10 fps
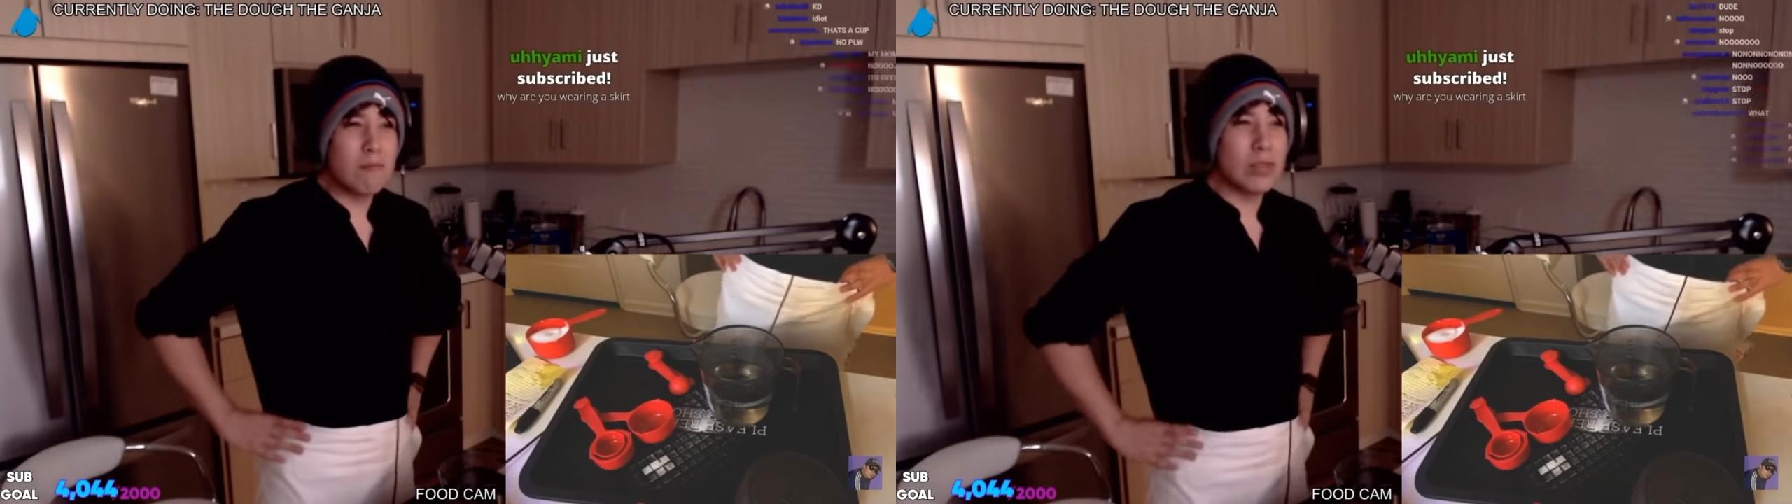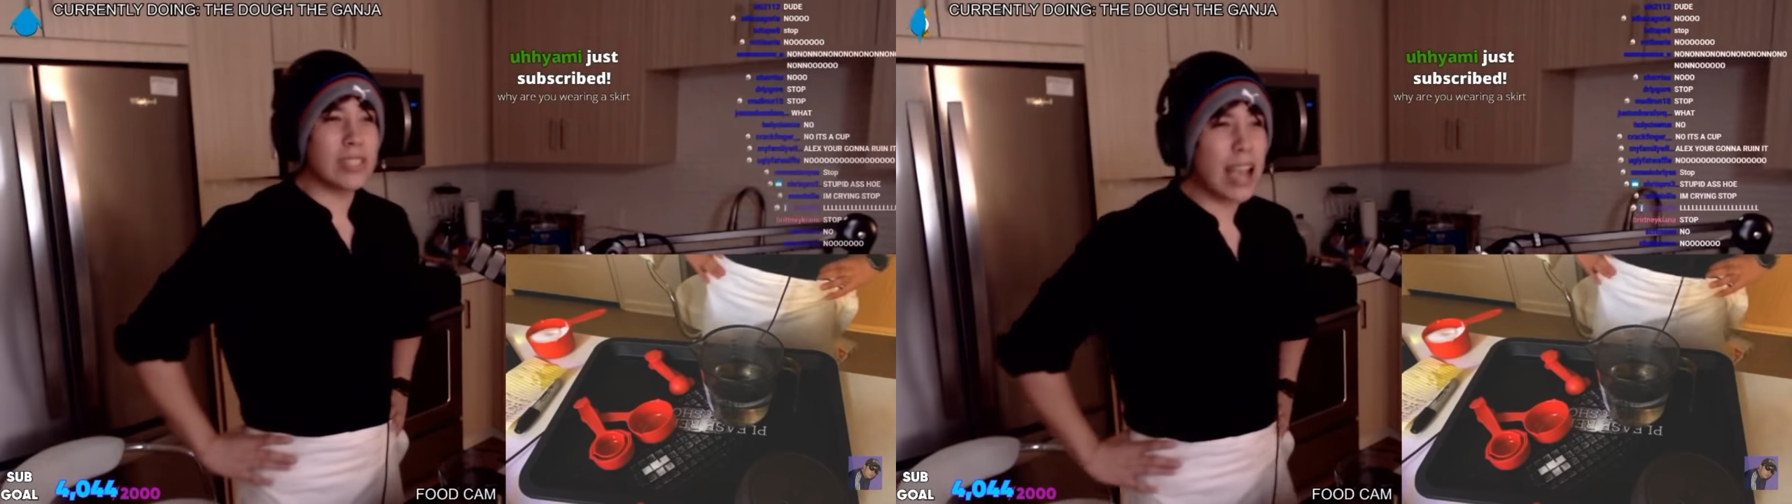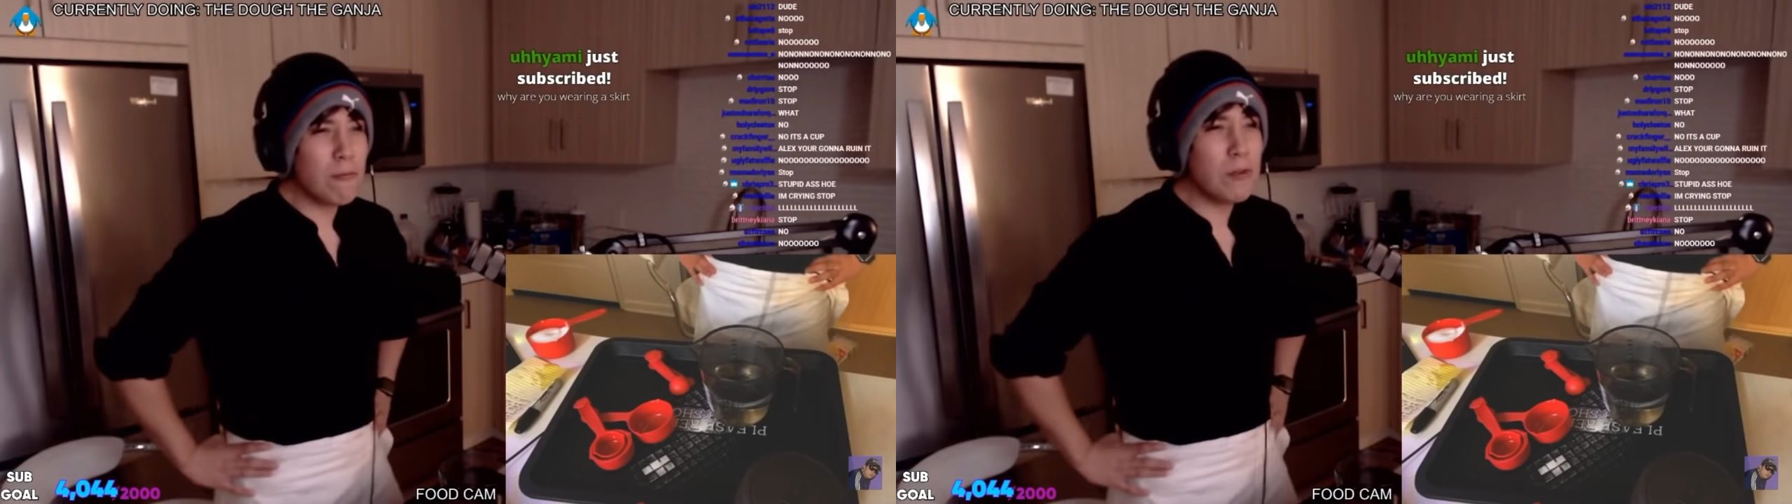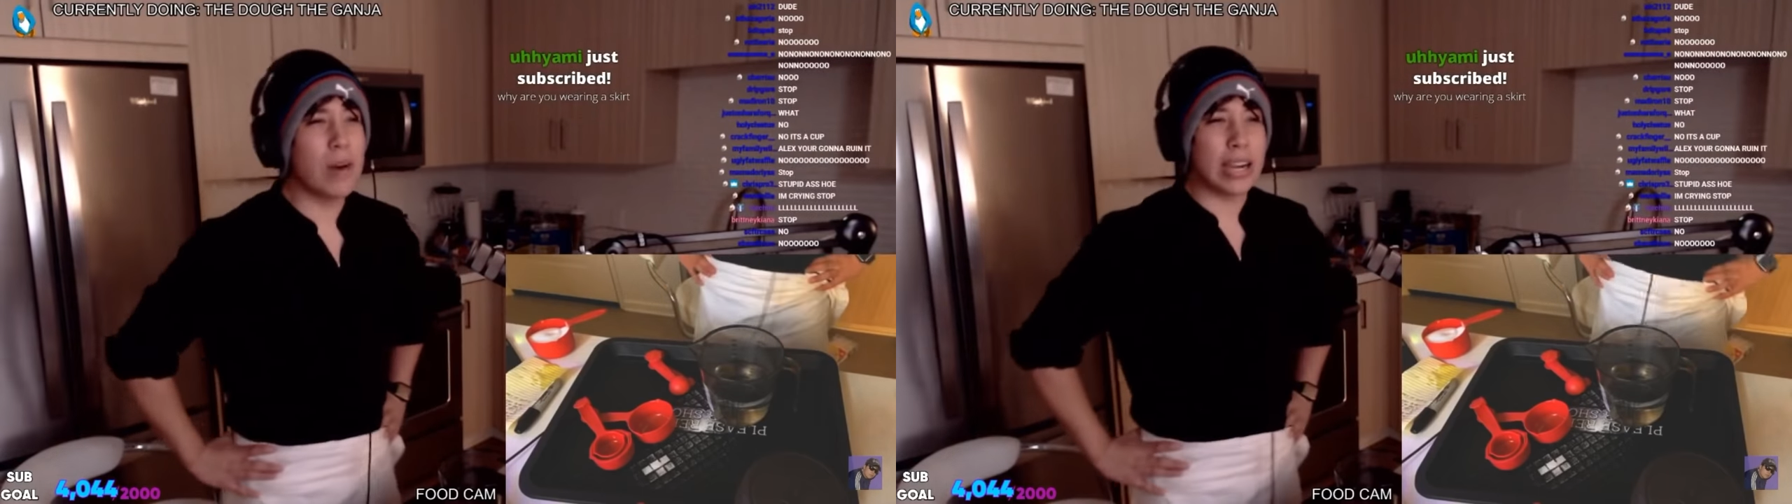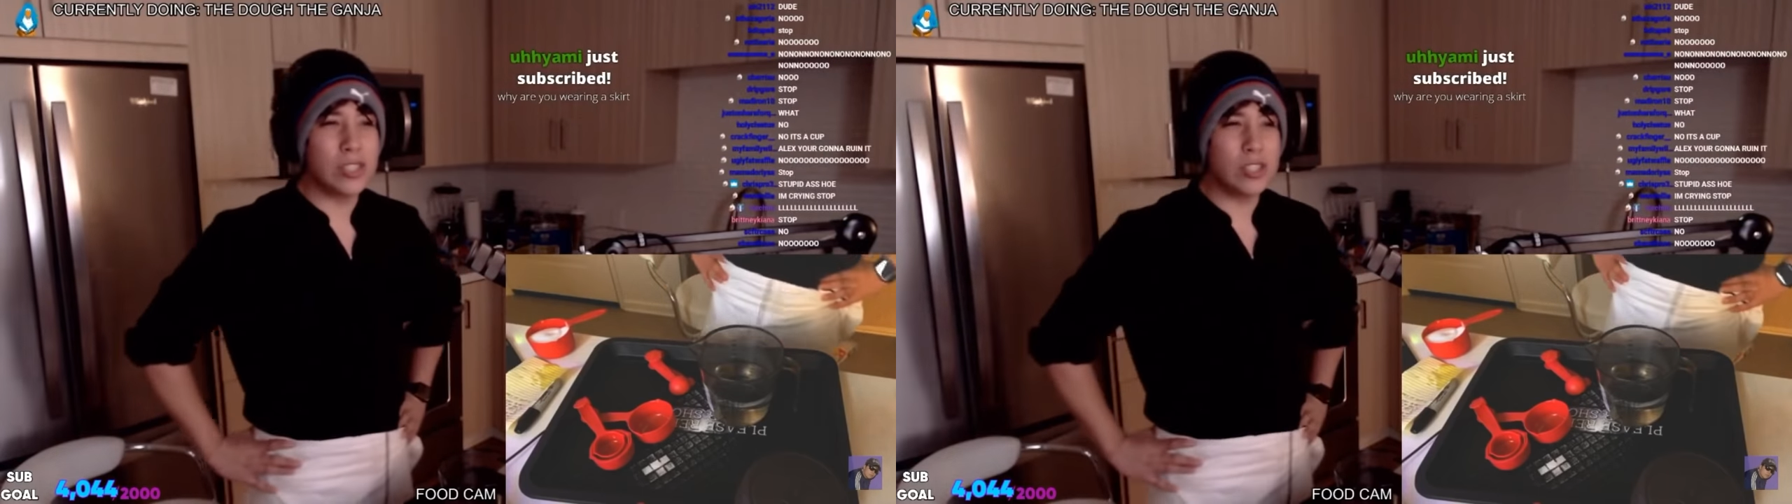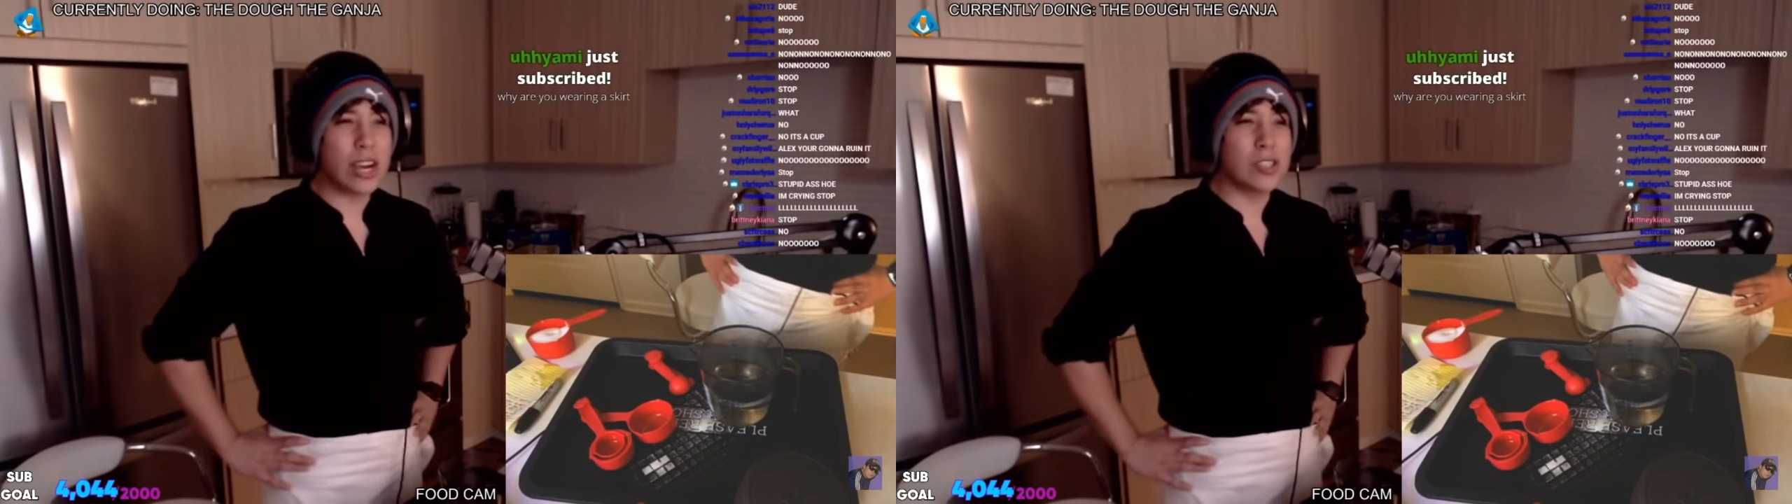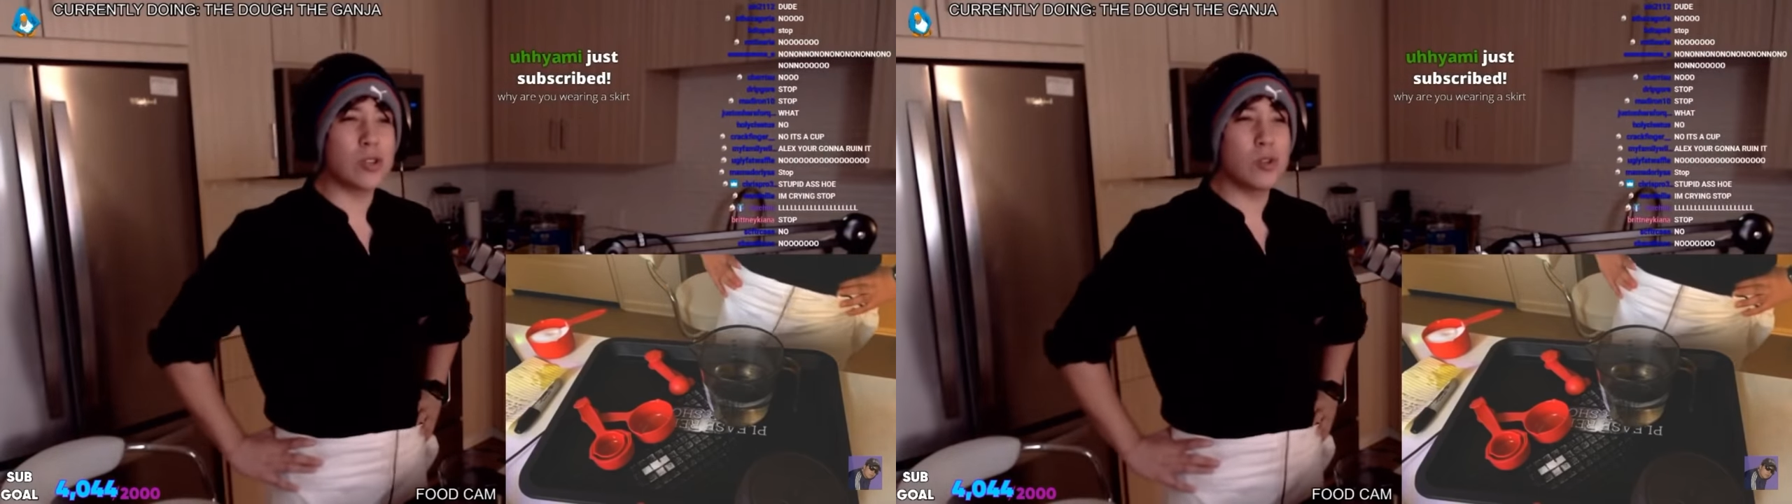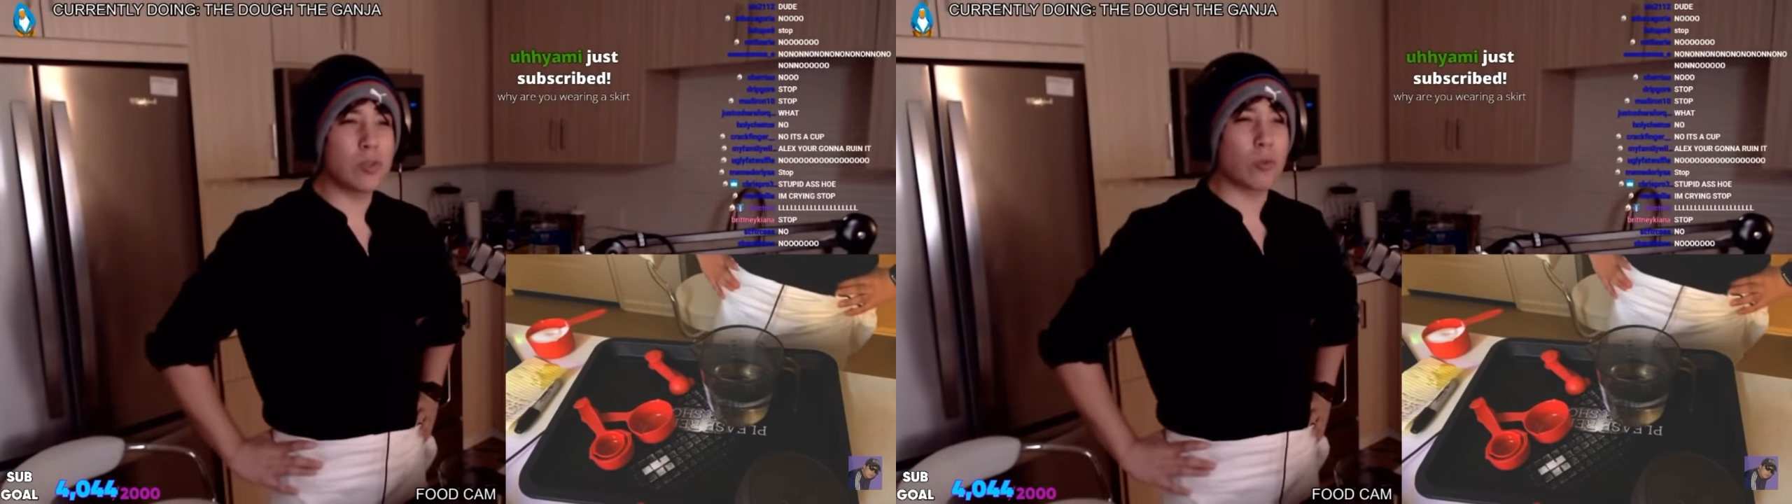Must I remind you guys
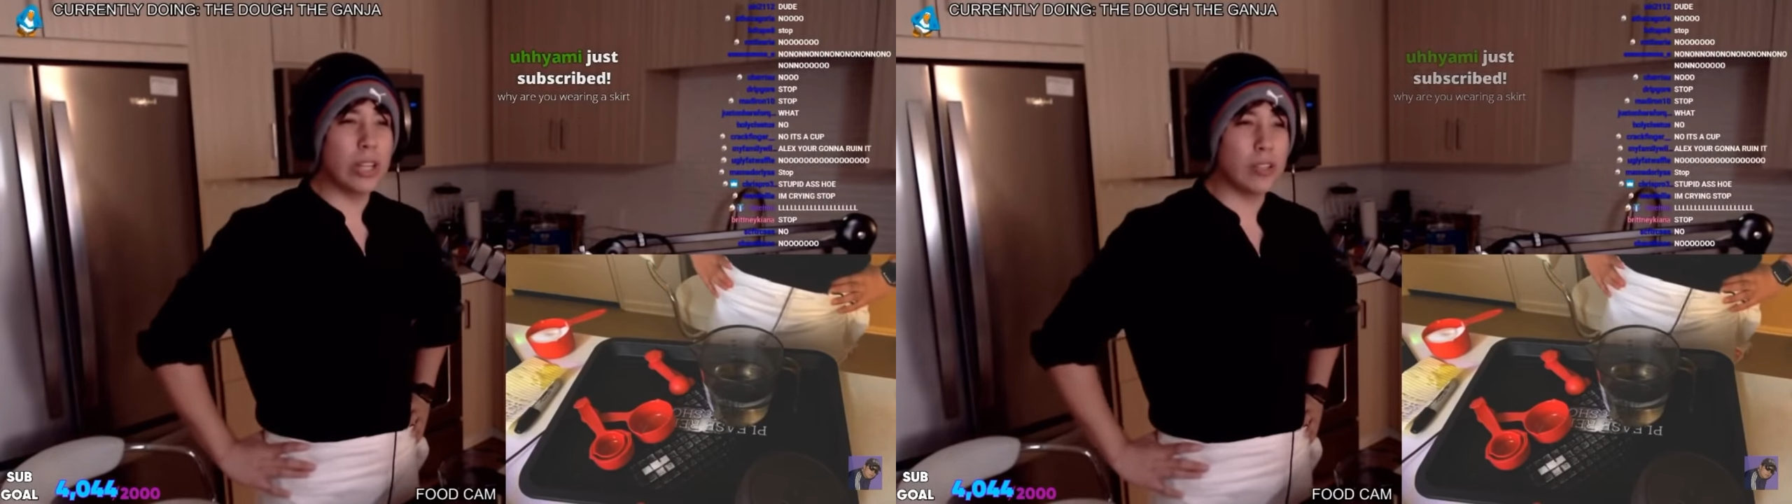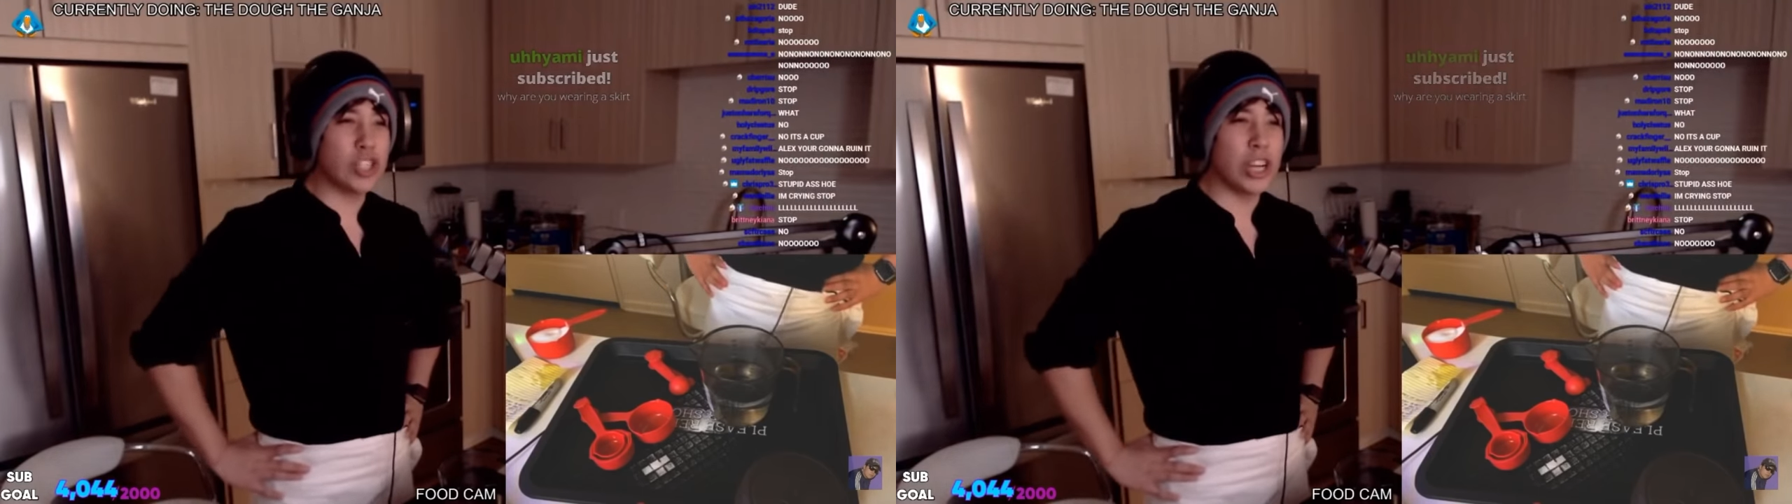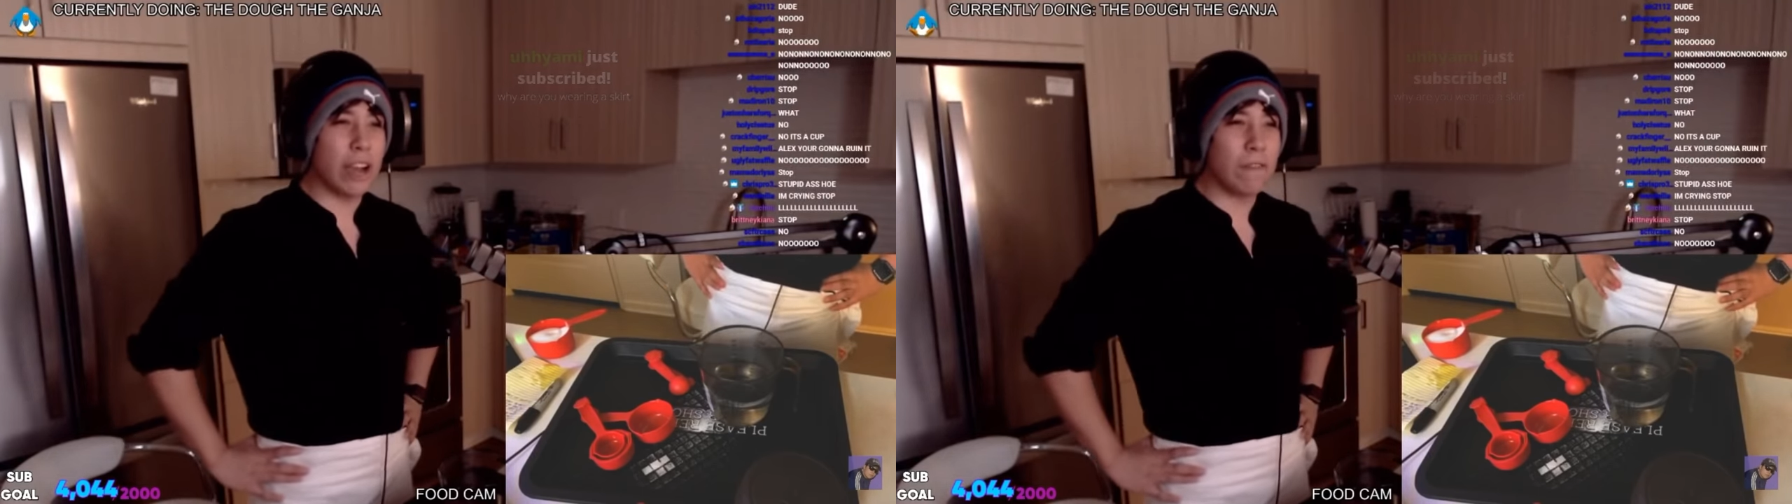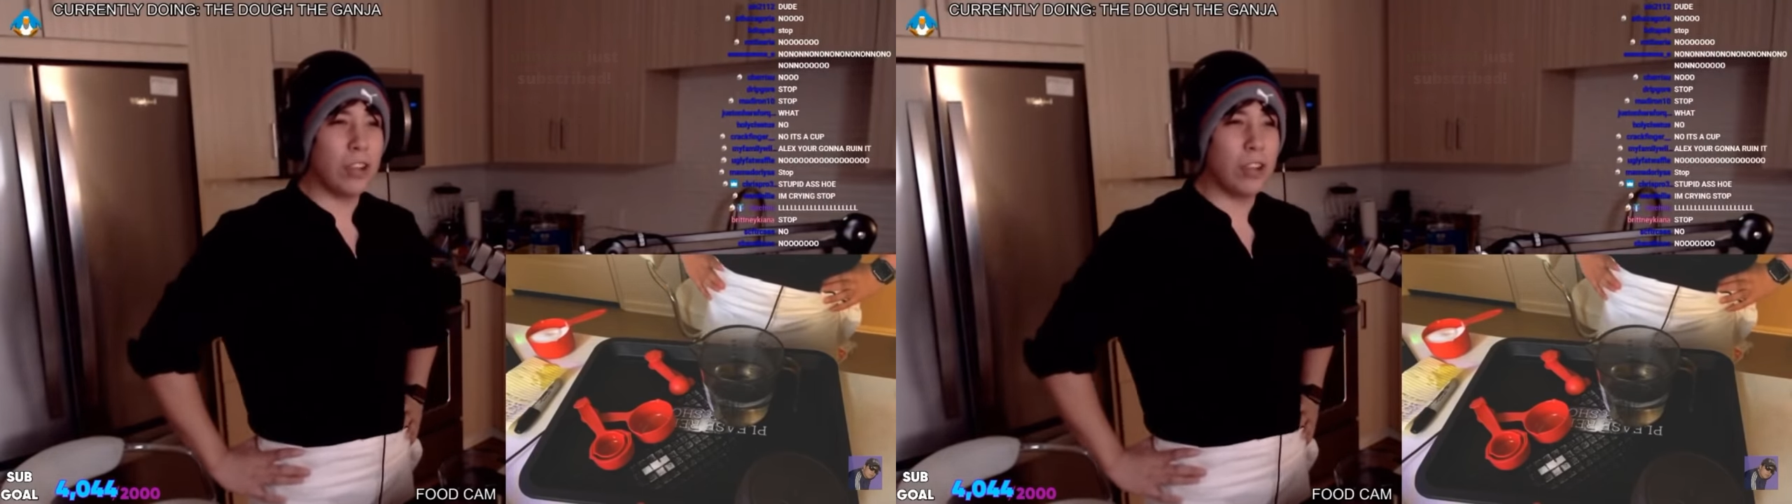who's a real chef